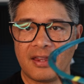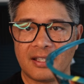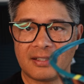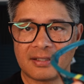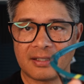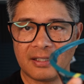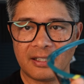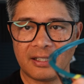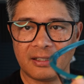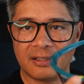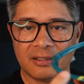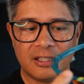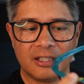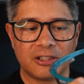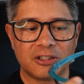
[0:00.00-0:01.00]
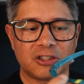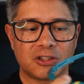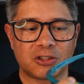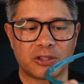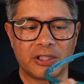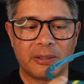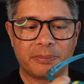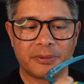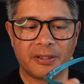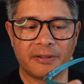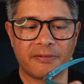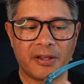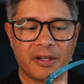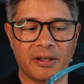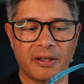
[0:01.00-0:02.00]
this little strip
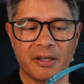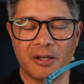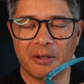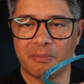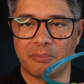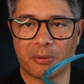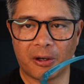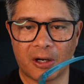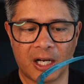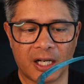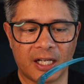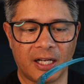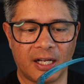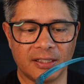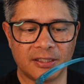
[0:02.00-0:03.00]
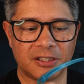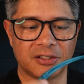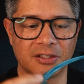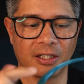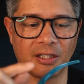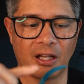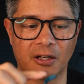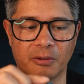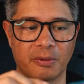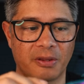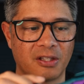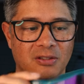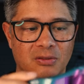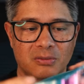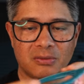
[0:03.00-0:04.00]
of the Bora colors along with
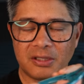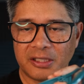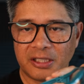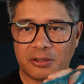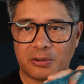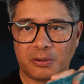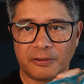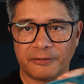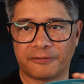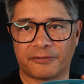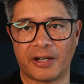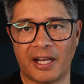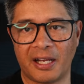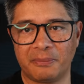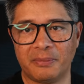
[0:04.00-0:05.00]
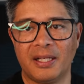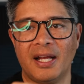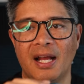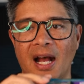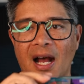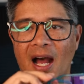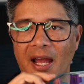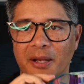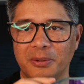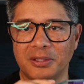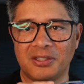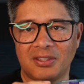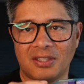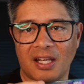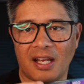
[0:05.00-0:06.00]
this really cool frame. I
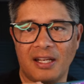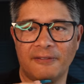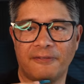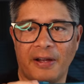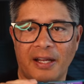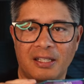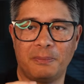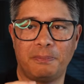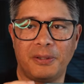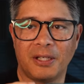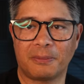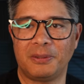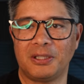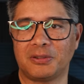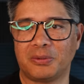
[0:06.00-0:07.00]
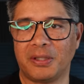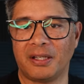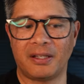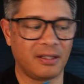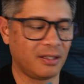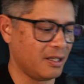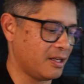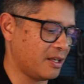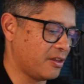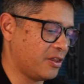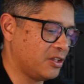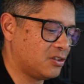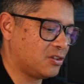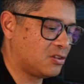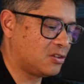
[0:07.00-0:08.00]
would say if I had to pick between
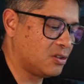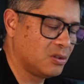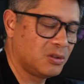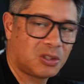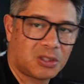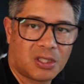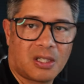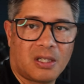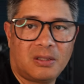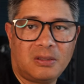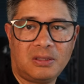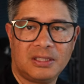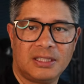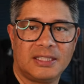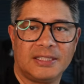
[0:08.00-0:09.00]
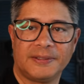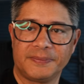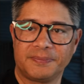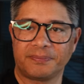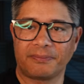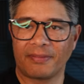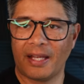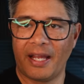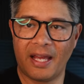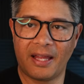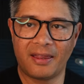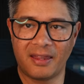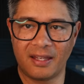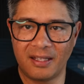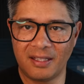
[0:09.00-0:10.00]
the Sutro
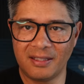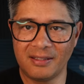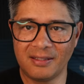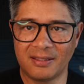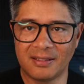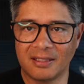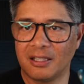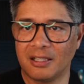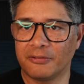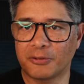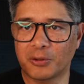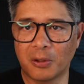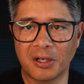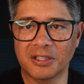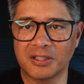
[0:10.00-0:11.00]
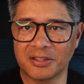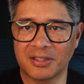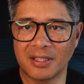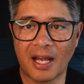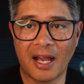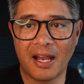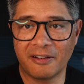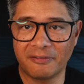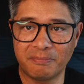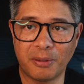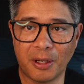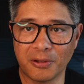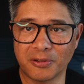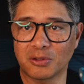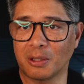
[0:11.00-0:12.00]
and these, of course, I have
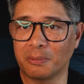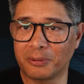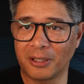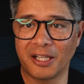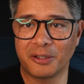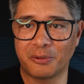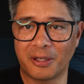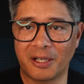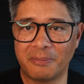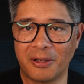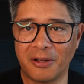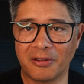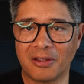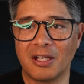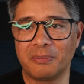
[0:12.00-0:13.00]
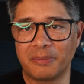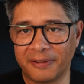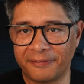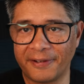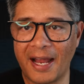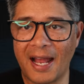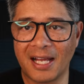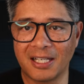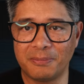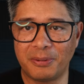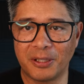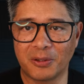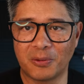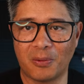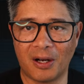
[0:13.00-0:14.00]
both, so I'll probably wear both, but if I had to
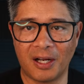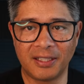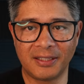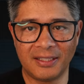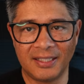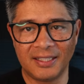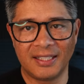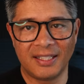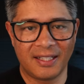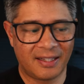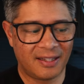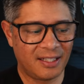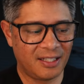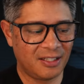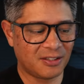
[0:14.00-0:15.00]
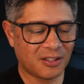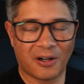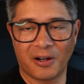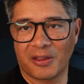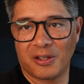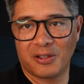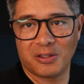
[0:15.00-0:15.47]
pick one, these are the